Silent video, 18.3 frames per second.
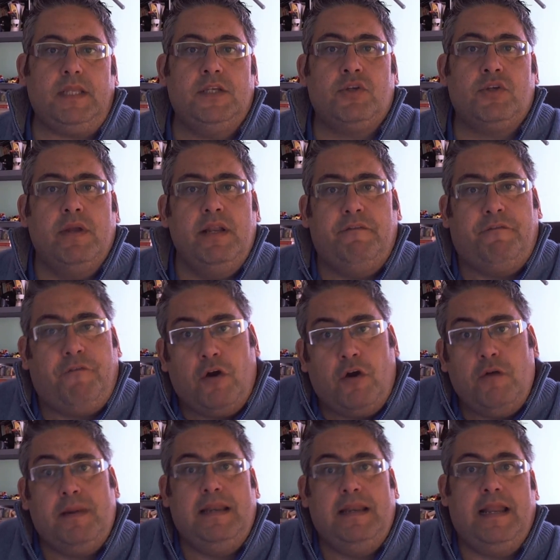So,
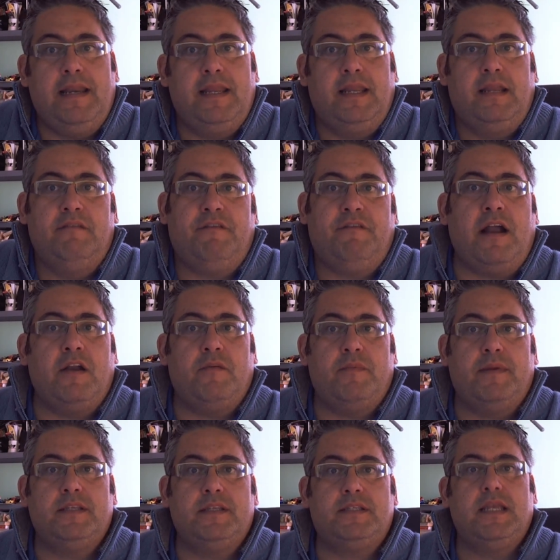informal learning
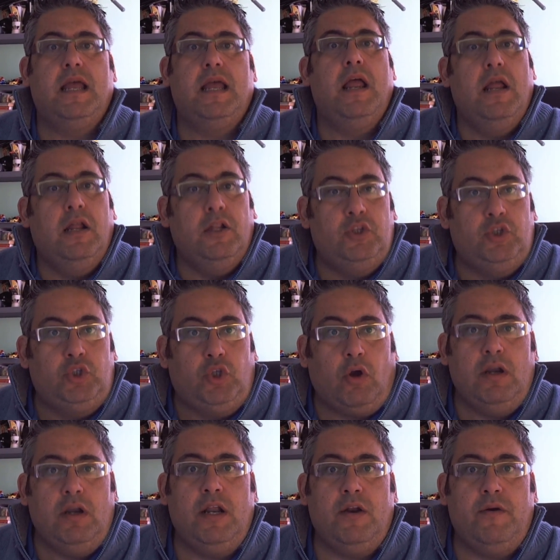environments
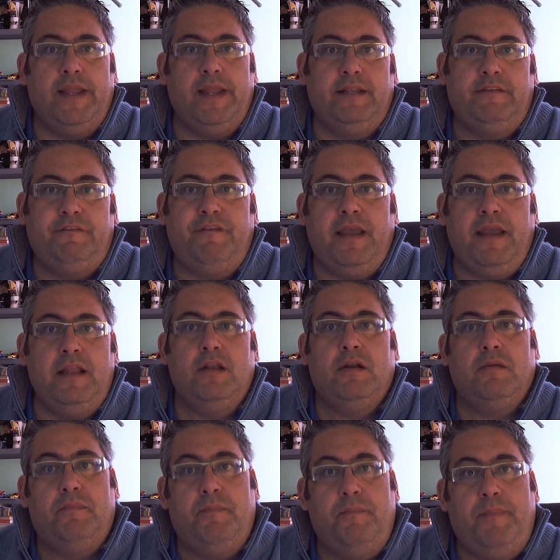tolerate
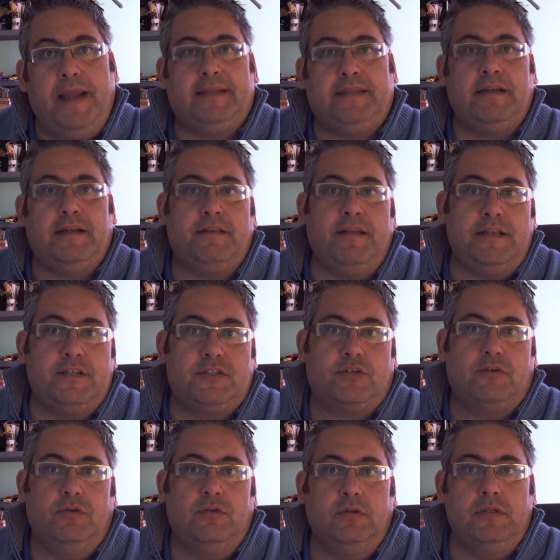failure better than
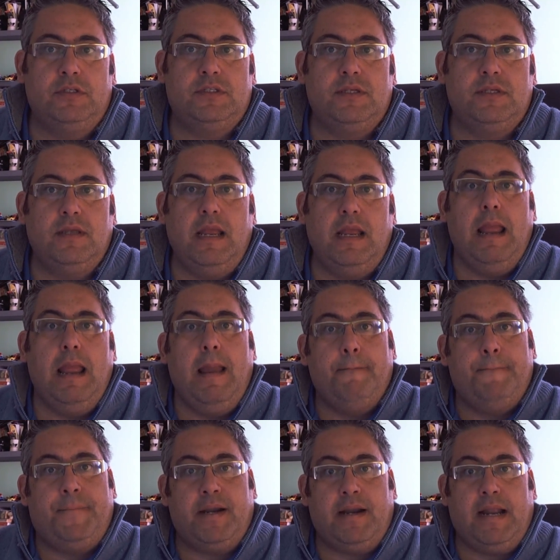schools.
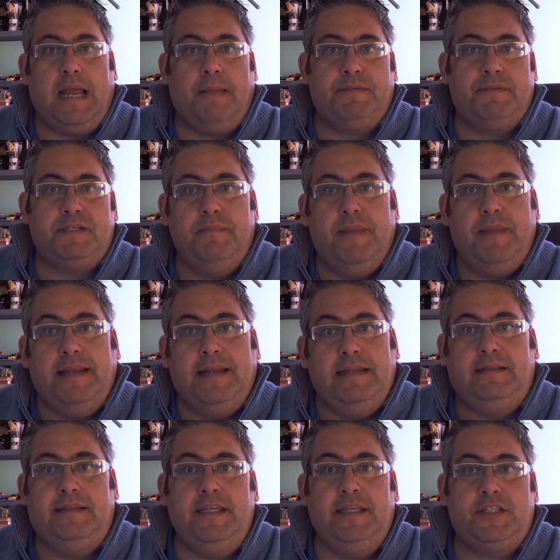Perhaps
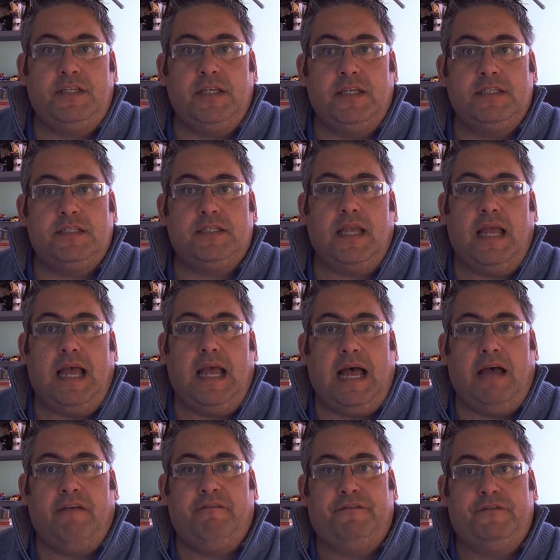many teachers
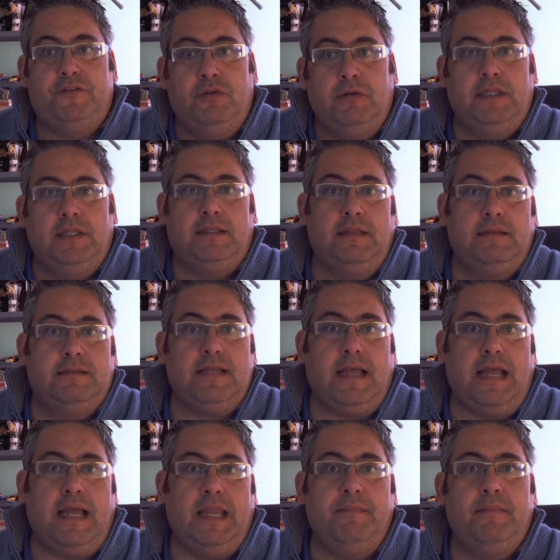have too little
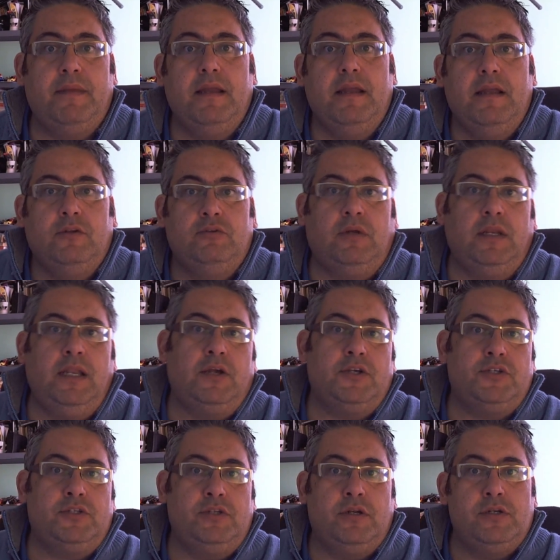time to
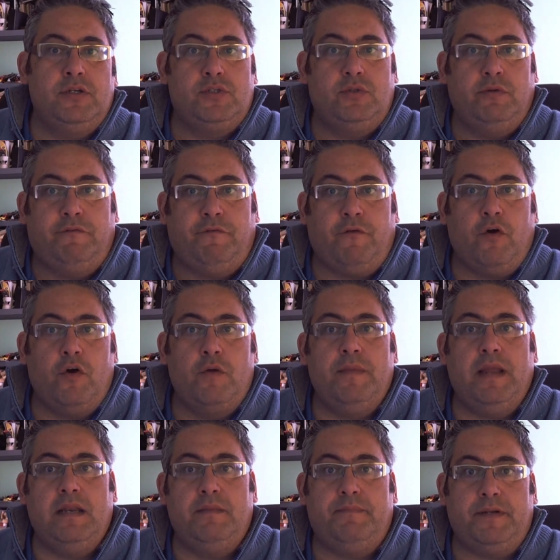allow students to
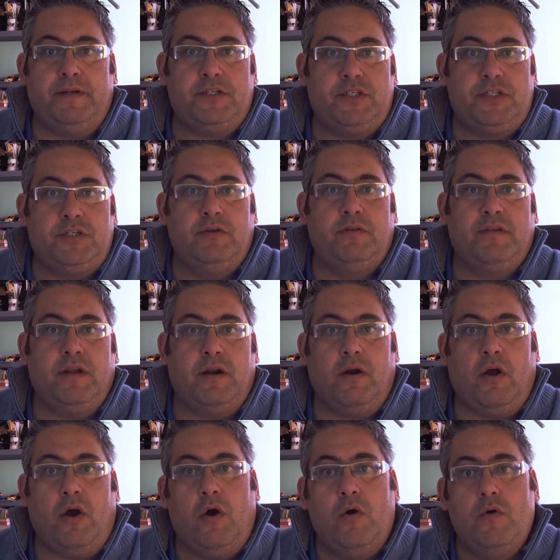form and pursue
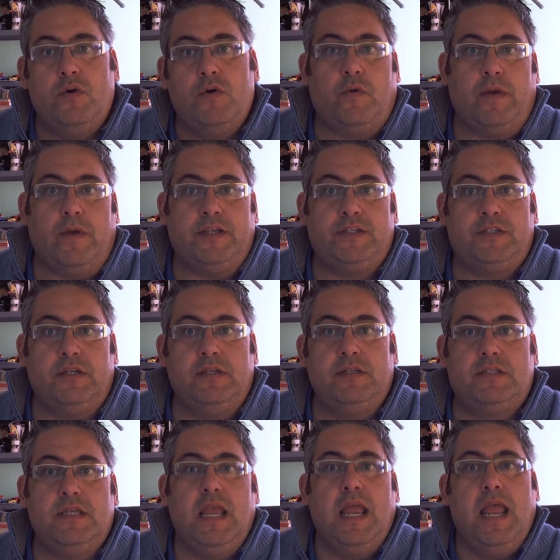their own
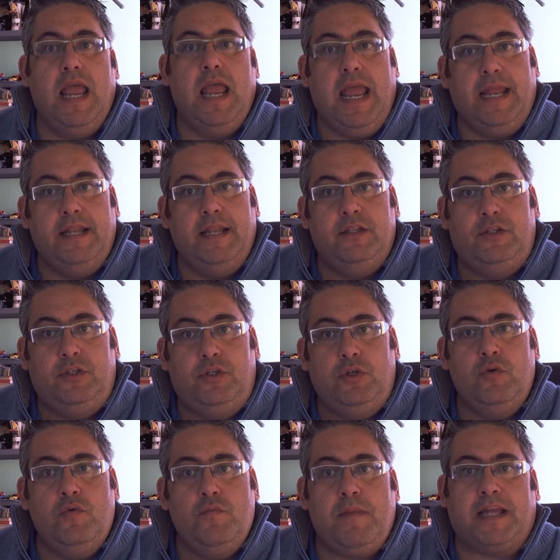questions and
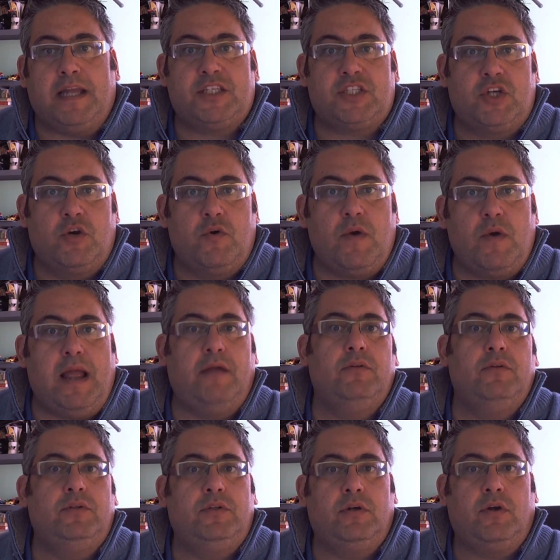too much
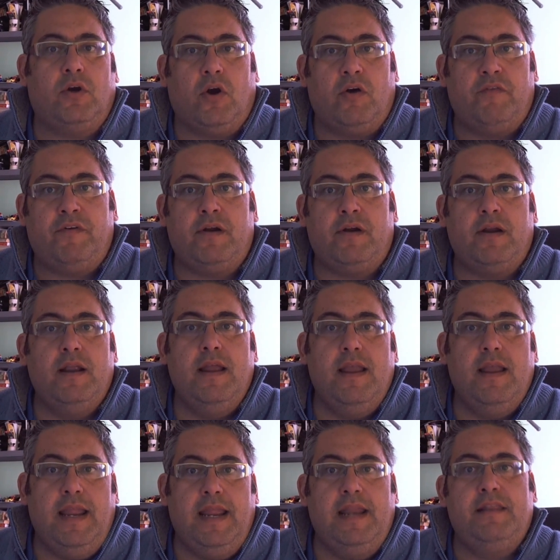ground to cover
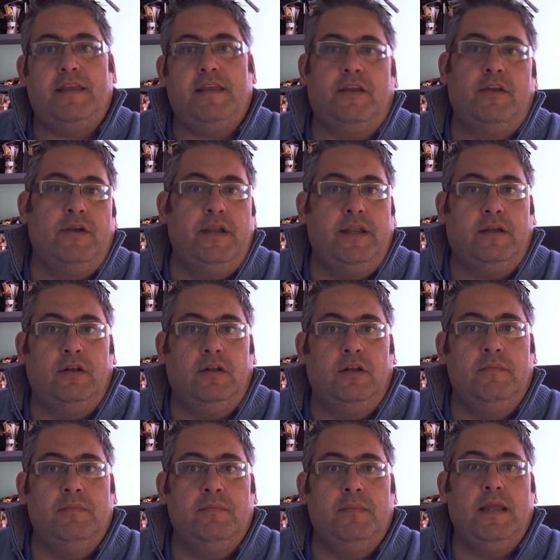in the
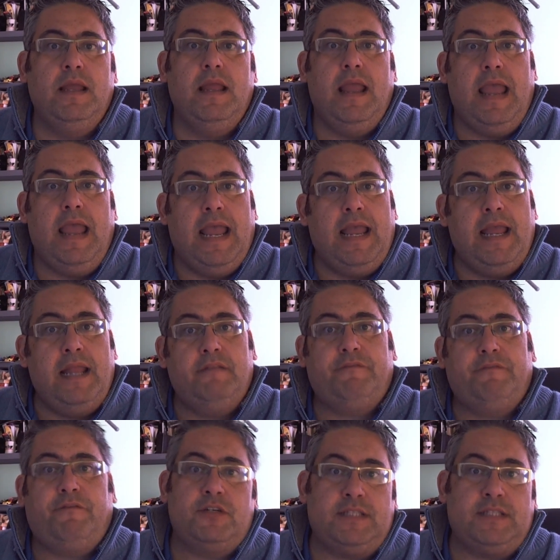curriculum
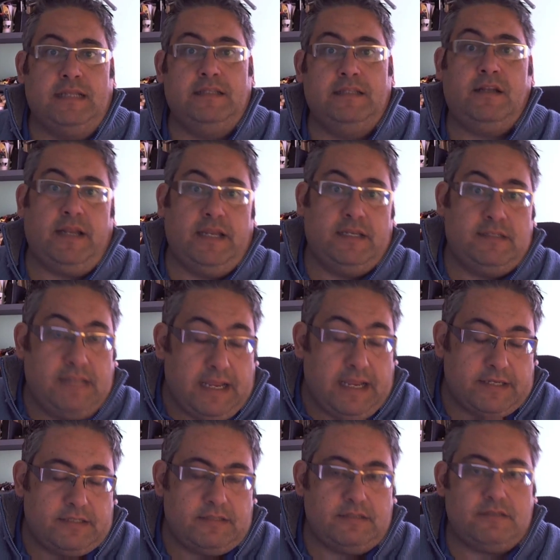and for standardized
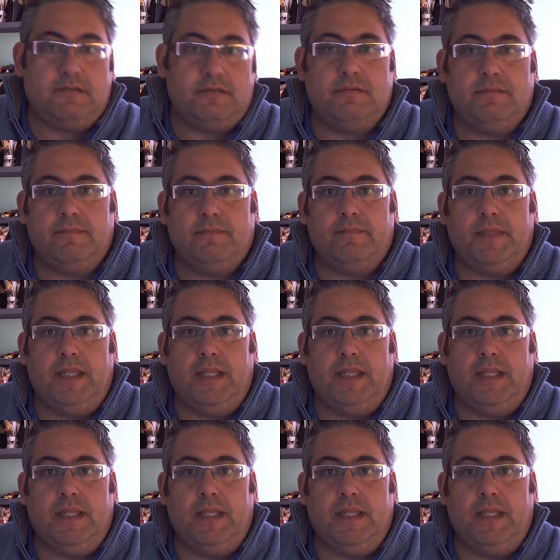tests.